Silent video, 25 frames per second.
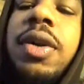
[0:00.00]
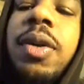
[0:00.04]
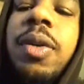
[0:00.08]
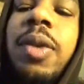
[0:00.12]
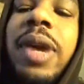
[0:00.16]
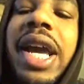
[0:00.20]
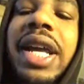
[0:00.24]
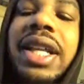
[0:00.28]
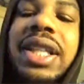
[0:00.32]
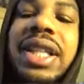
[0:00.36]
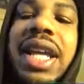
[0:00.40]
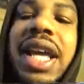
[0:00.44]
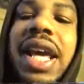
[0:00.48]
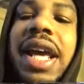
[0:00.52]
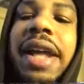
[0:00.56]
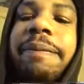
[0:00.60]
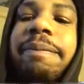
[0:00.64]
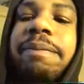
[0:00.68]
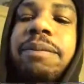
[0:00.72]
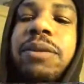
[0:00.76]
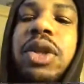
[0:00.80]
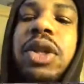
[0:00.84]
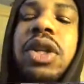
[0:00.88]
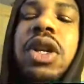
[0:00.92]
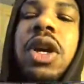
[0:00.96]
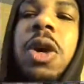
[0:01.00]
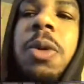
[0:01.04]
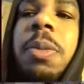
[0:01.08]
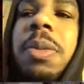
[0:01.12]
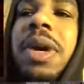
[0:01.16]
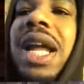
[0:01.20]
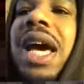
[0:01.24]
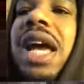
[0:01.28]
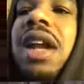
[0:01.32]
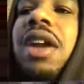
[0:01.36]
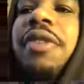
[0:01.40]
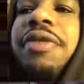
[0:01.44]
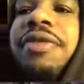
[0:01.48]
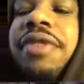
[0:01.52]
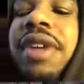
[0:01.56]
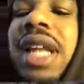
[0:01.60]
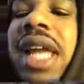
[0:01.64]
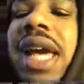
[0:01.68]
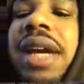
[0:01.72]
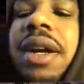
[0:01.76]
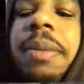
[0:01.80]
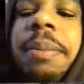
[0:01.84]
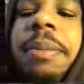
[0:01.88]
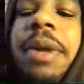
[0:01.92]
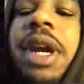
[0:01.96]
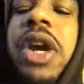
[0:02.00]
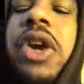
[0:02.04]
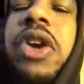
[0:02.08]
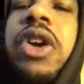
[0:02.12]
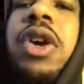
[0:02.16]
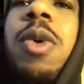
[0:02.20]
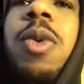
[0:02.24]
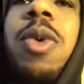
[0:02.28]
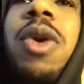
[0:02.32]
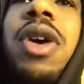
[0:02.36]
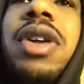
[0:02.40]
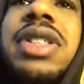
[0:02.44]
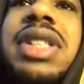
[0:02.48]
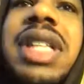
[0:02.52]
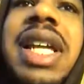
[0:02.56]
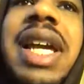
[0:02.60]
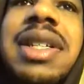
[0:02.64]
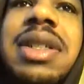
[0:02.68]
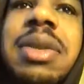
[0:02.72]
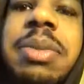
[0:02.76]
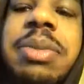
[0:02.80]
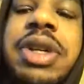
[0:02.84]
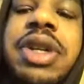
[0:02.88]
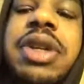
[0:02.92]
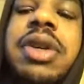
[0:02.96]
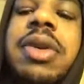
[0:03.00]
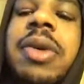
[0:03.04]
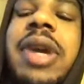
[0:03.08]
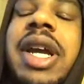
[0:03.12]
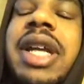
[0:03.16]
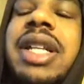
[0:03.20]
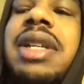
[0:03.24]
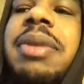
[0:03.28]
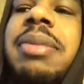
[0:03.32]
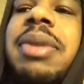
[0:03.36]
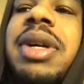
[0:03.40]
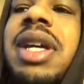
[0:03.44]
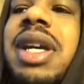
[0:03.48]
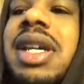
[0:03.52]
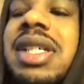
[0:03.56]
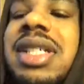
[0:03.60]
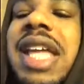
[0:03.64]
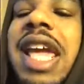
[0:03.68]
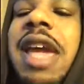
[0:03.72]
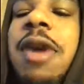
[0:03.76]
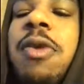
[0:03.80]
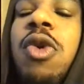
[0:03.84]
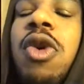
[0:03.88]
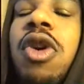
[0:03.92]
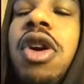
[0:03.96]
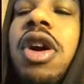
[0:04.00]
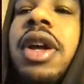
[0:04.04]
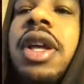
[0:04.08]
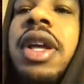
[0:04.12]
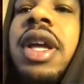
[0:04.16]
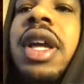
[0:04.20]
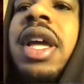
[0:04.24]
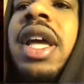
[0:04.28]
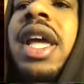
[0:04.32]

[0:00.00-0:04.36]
correct that, you know, but I don't feel like America wants that to be corrected, because they want